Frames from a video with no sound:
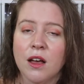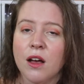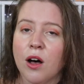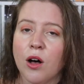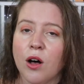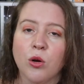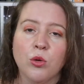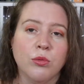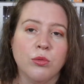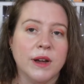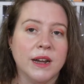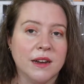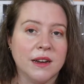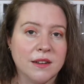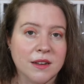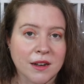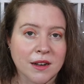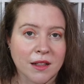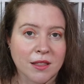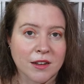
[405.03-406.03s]
I'll read it
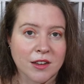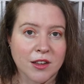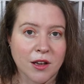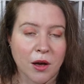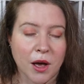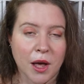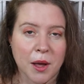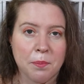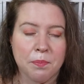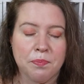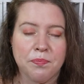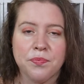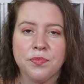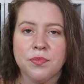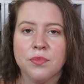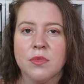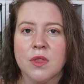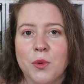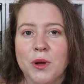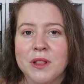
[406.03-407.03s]
another time.
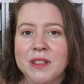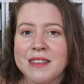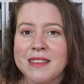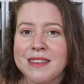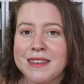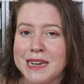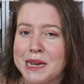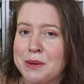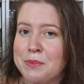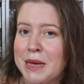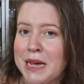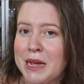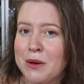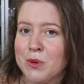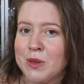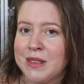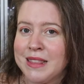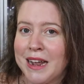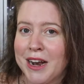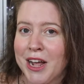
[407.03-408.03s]
What this did mean
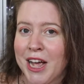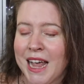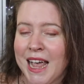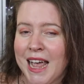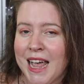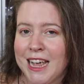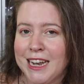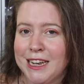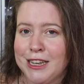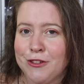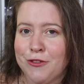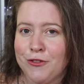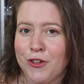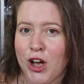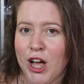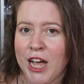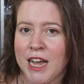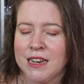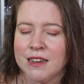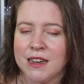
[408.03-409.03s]
was that I had to
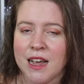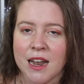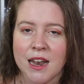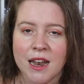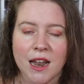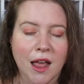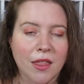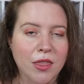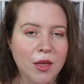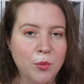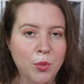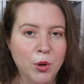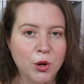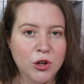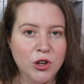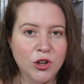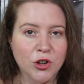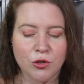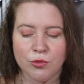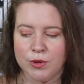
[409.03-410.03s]
find another book
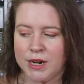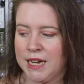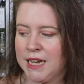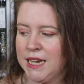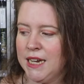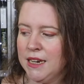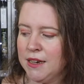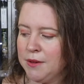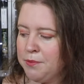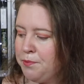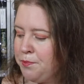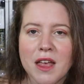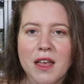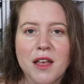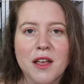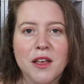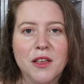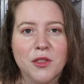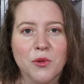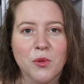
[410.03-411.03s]
to read.
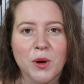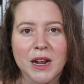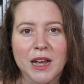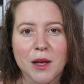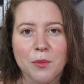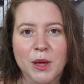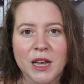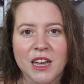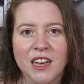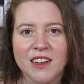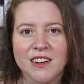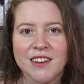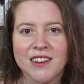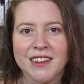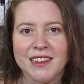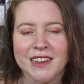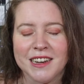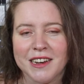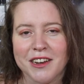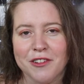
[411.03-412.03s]
The one I picked
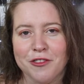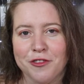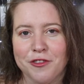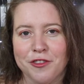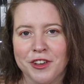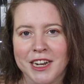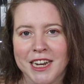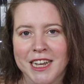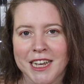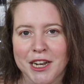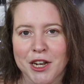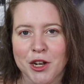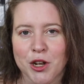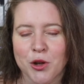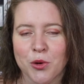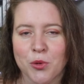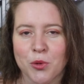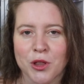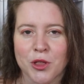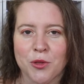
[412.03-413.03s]
didn't fit
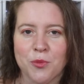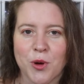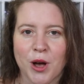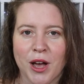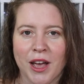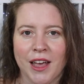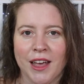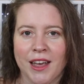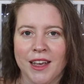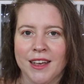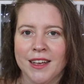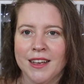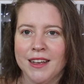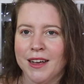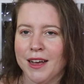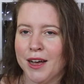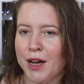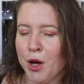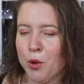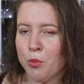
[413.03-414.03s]
in with my
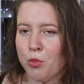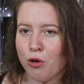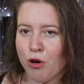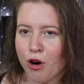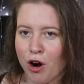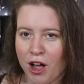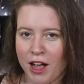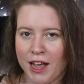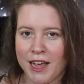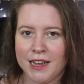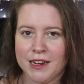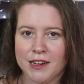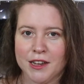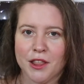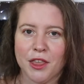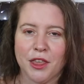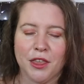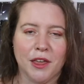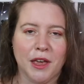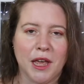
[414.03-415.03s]
Pride
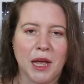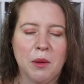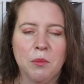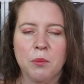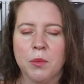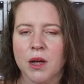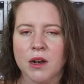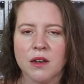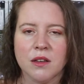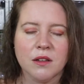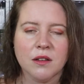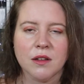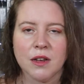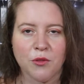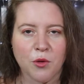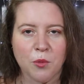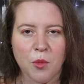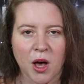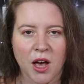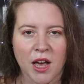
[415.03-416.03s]
theme, but
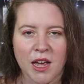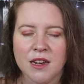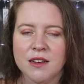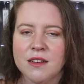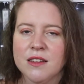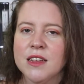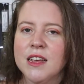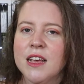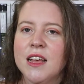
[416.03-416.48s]
never mind.